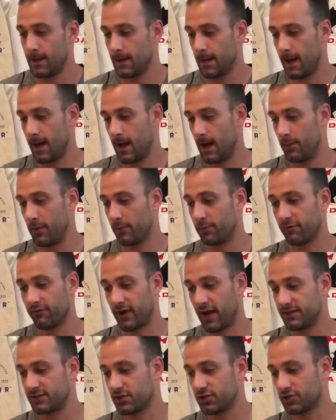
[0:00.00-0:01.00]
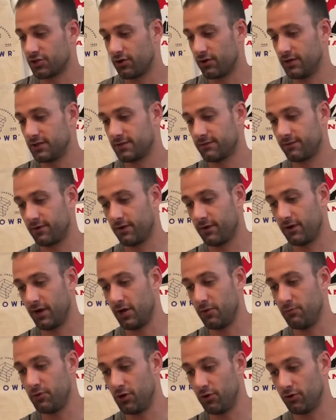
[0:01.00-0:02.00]
and provides assurance for
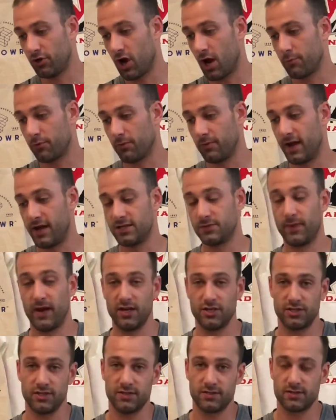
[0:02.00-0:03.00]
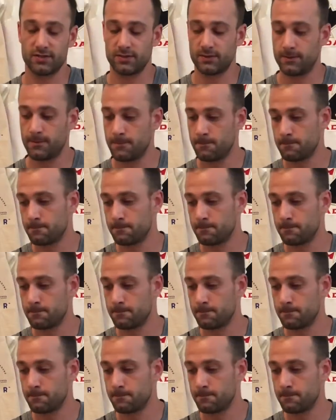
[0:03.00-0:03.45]
immune-compromised patients.